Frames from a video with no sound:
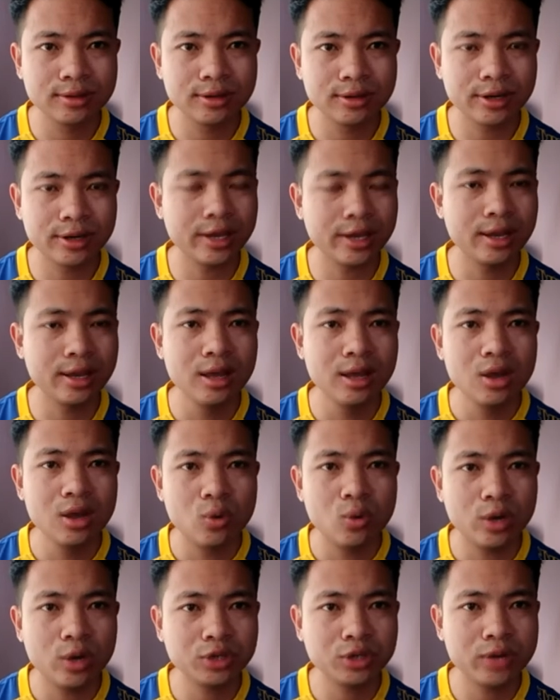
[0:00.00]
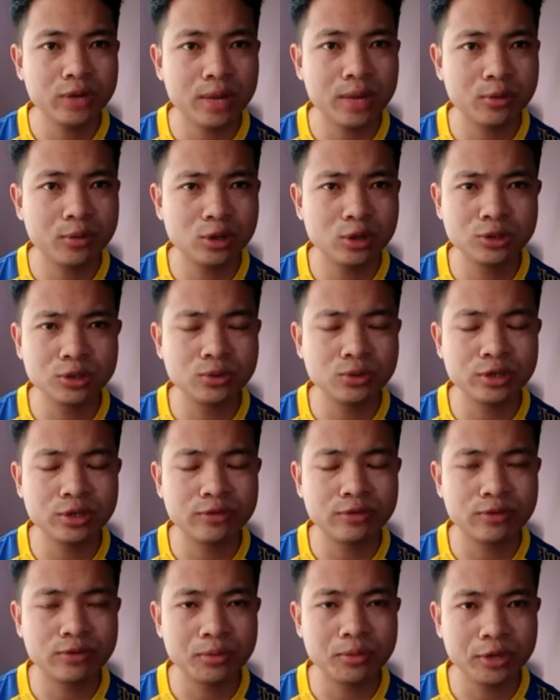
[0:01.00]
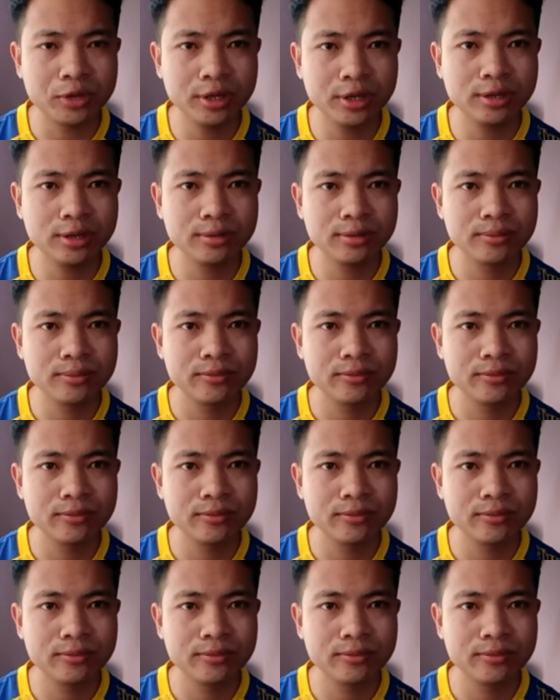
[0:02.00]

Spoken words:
Okay, what you have concluded from here?